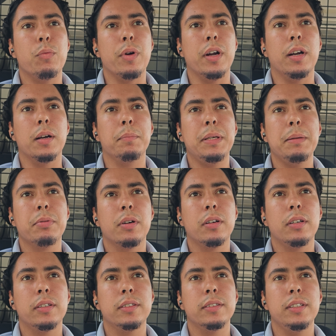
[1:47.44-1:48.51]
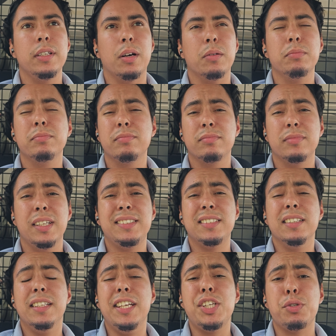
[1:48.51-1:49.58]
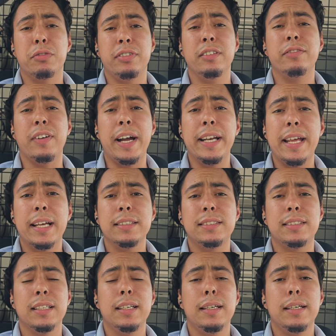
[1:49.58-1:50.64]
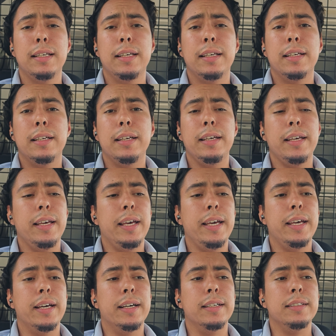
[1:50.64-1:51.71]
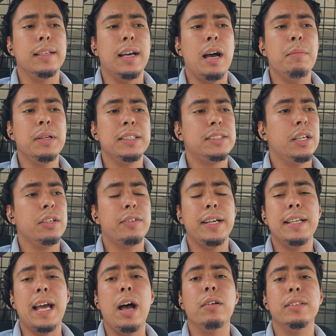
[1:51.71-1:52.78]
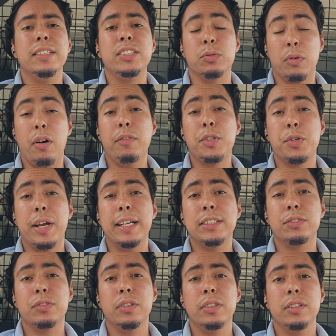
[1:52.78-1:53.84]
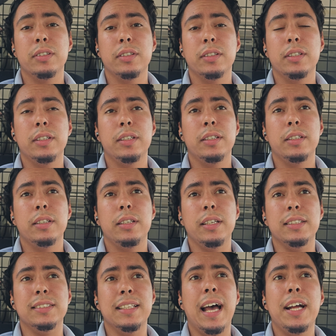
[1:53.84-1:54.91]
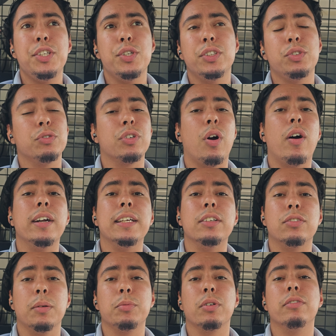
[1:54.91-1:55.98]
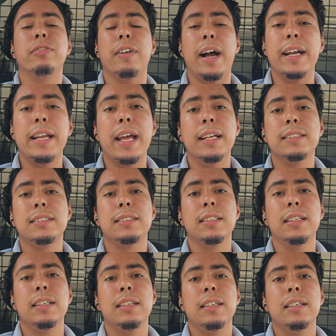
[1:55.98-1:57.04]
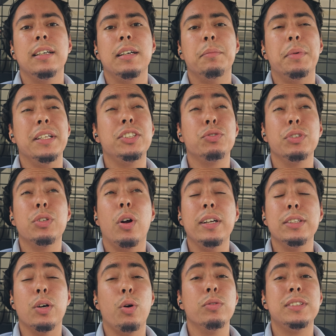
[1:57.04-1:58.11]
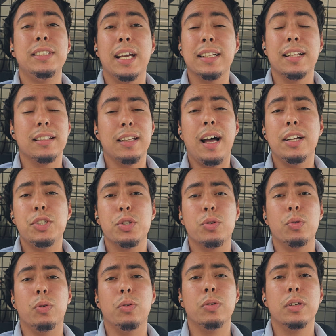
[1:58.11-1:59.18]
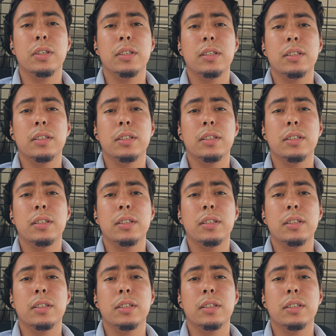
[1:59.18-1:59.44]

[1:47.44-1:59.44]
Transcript: where people are, you know, it's a niche within finance. And I'm going to tell you right now, this wealth transfer is not just regarding crypto finance, but it's regarding the whole technological